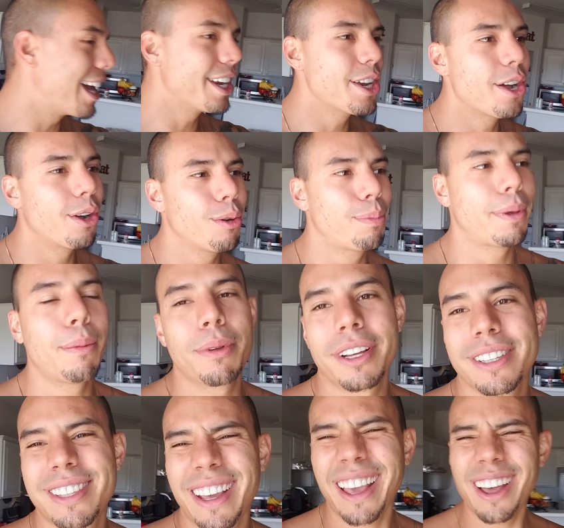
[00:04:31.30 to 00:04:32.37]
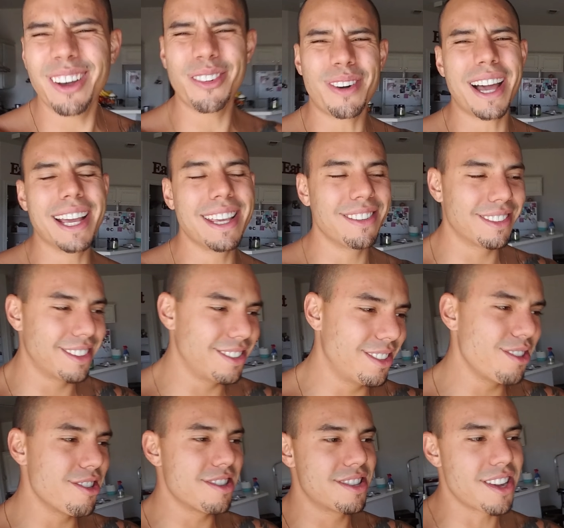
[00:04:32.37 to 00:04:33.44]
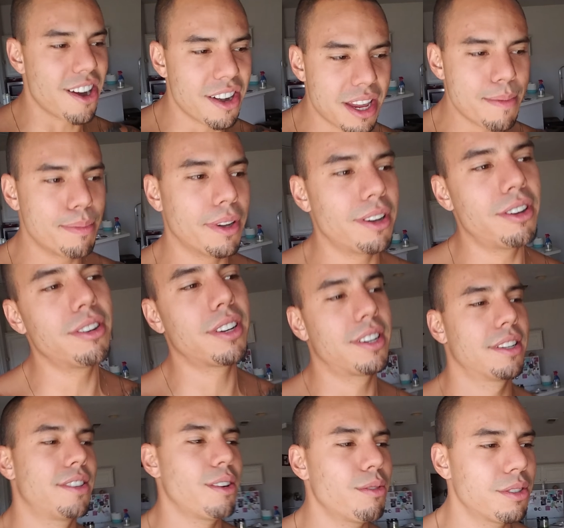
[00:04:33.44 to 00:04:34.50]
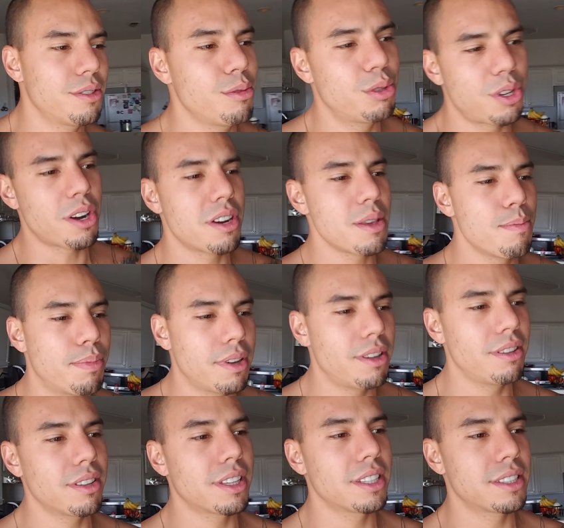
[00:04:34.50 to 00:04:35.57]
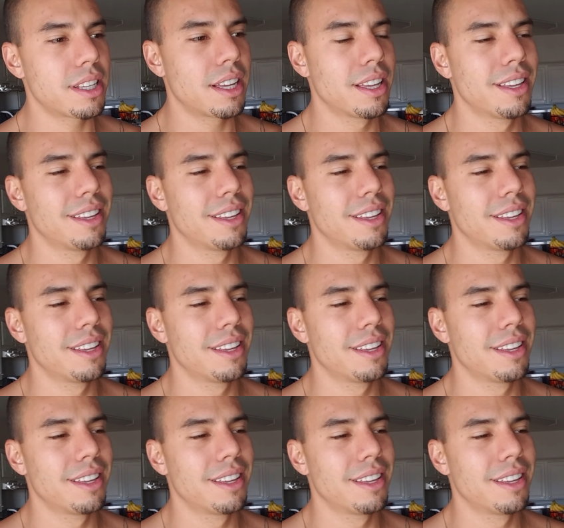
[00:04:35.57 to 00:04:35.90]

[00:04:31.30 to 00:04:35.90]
know people are gonna say, "Oh, why you do dirty bulk? Don't do dirty bulk." It's not.